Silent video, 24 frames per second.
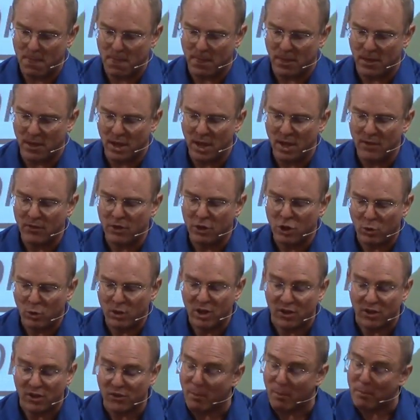Even though
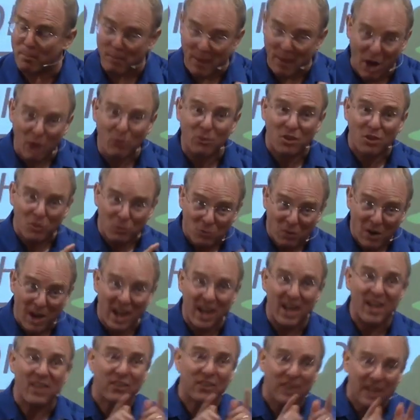he is about to
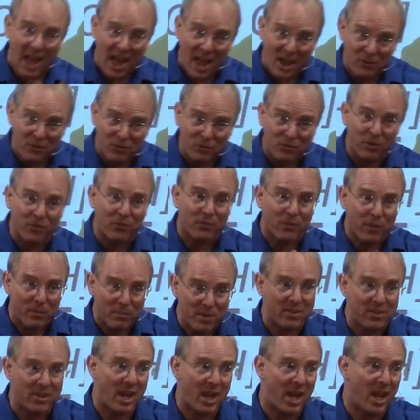raise Lazarus from
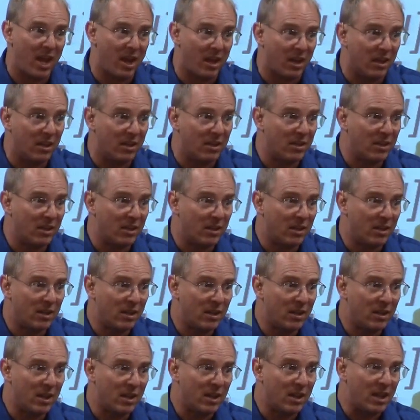the dead,
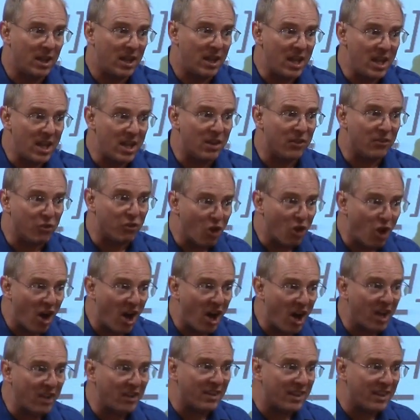he is
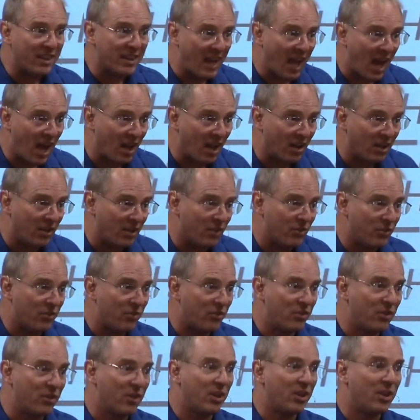not
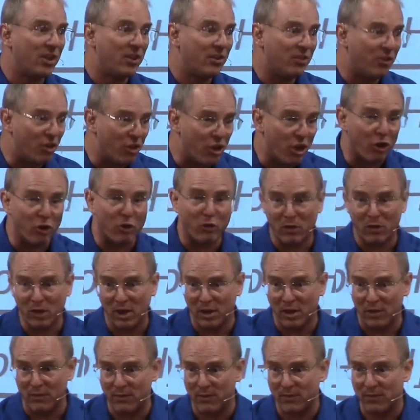calloused to their
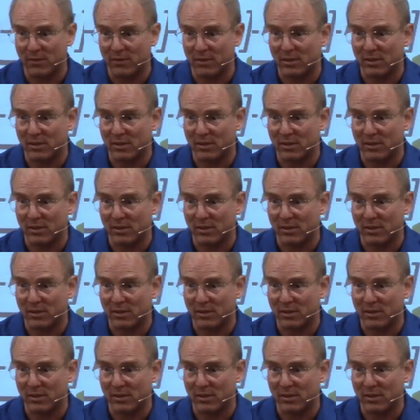grief.